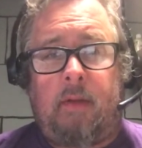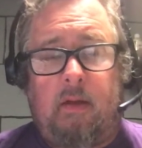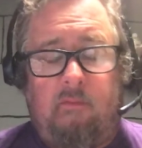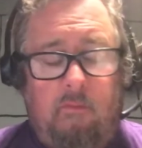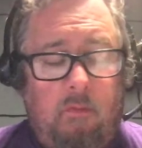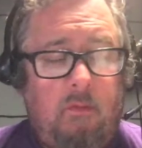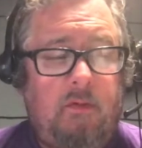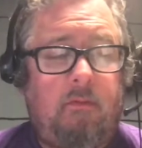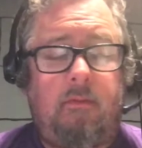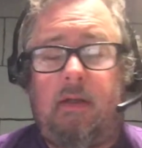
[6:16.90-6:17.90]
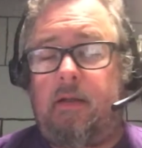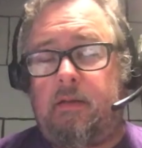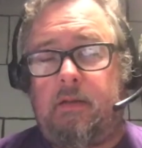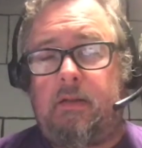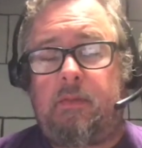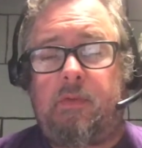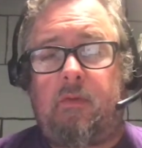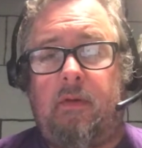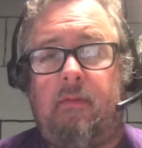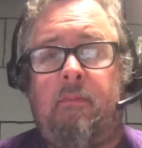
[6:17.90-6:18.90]
I forged relationships
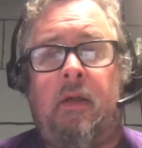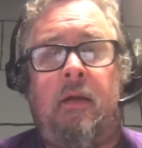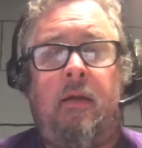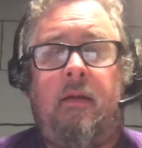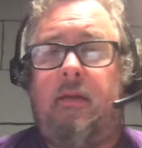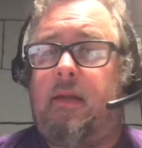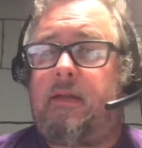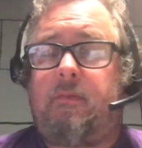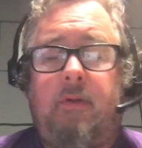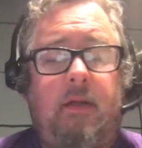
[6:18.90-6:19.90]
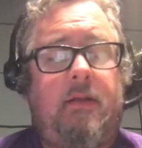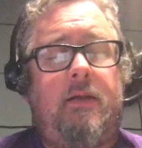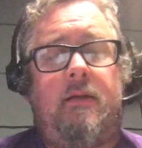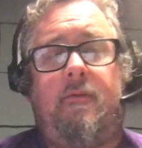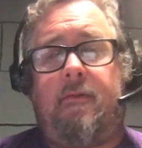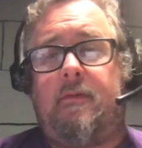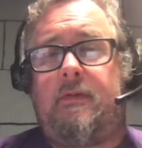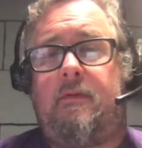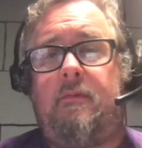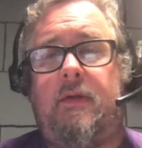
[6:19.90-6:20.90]
with them. That's what I did the first
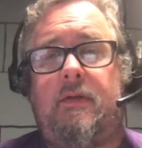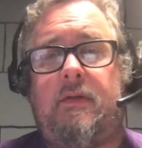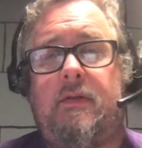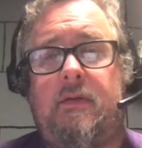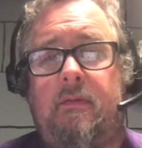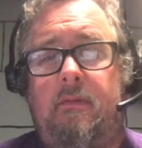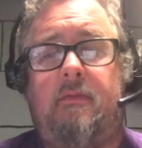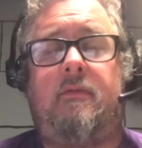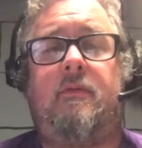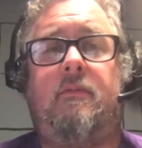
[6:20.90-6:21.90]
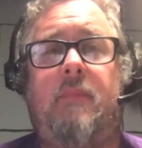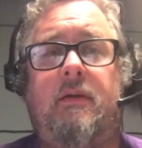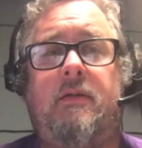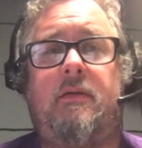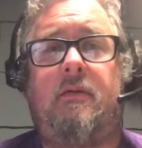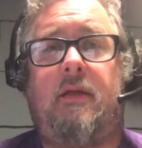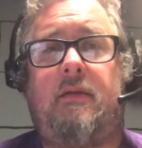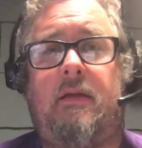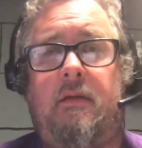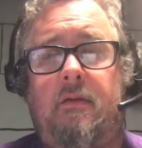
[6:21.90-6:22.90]
two weeks of school, made sure that
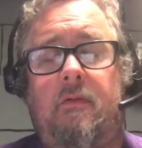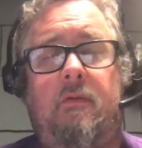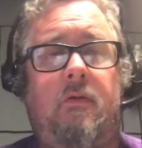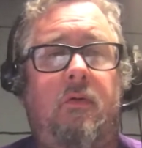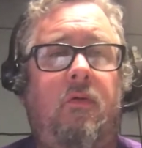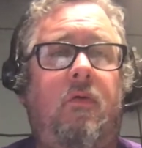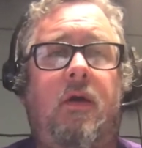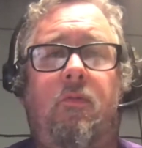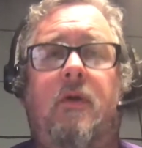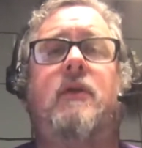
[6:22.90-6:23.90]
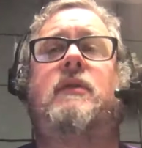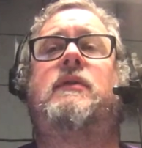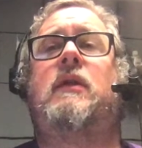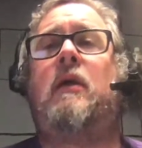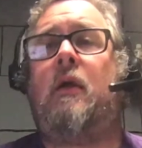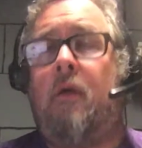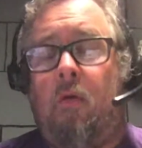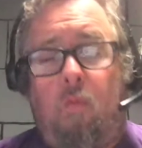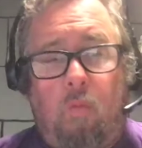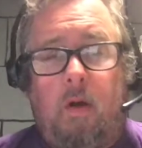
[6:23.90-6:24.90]
they knew who I was,
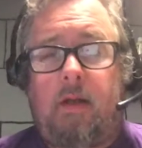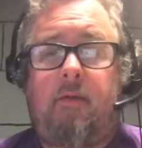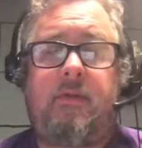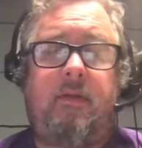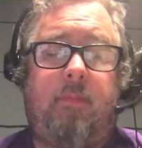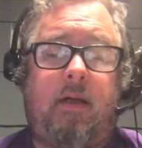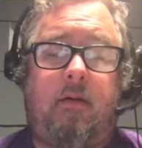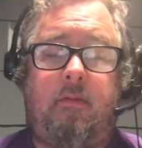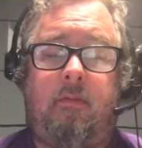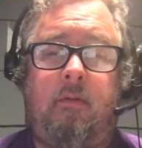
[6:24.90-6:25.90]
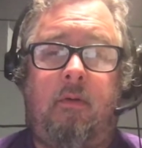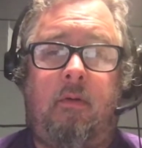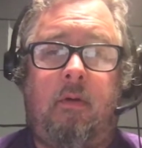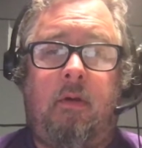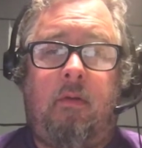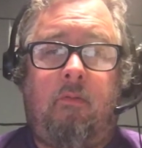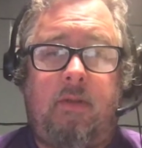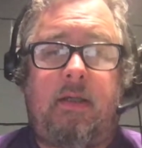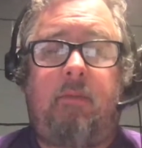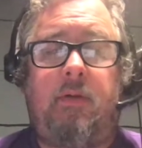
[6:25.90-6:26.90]
what I was about,
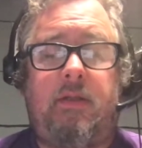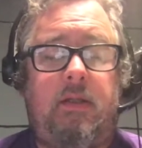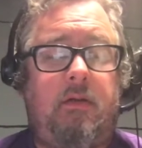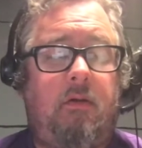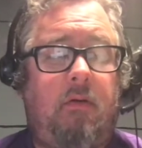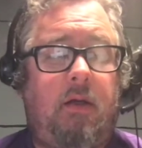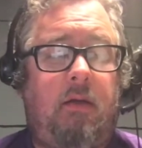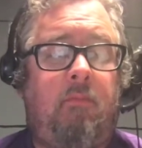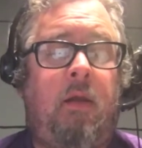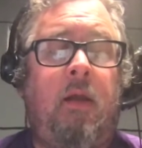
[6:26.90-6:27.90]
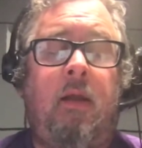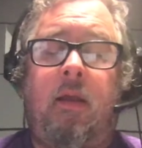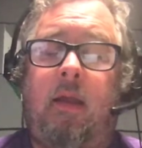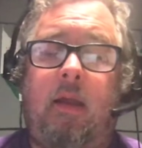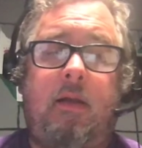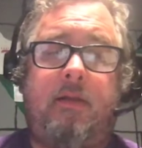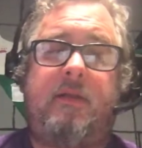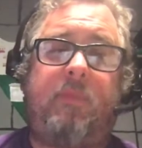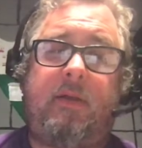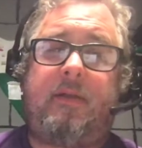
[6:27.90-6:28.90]
what type of teacher I am, and I
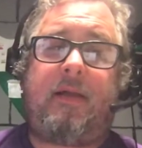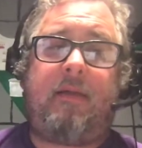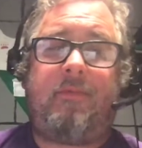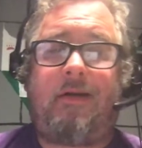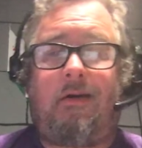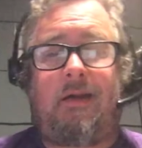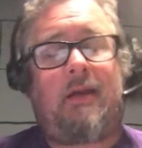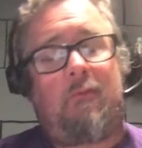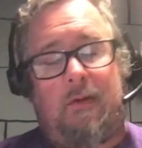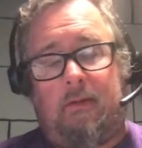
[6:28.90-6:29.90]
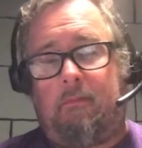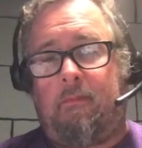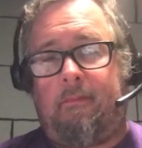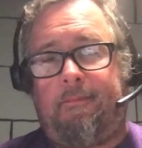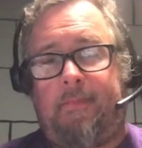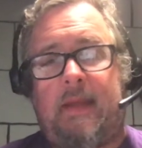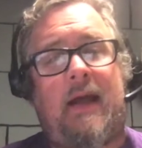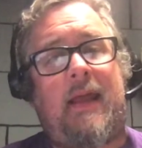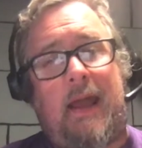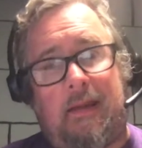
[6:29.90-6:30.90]
spend time talking with them,
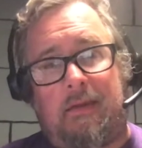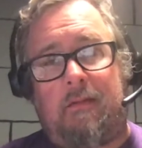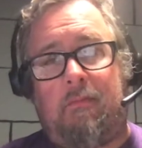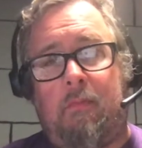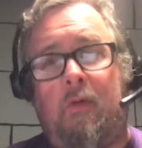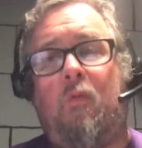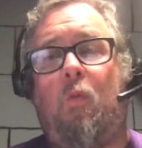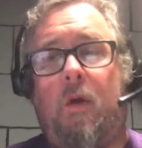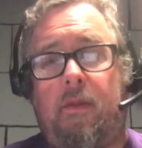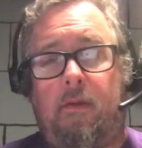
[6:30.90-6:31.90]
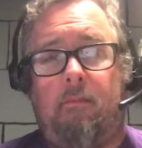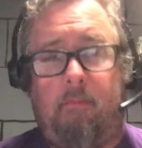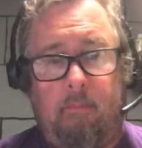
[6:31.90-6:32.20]
not at them, with them.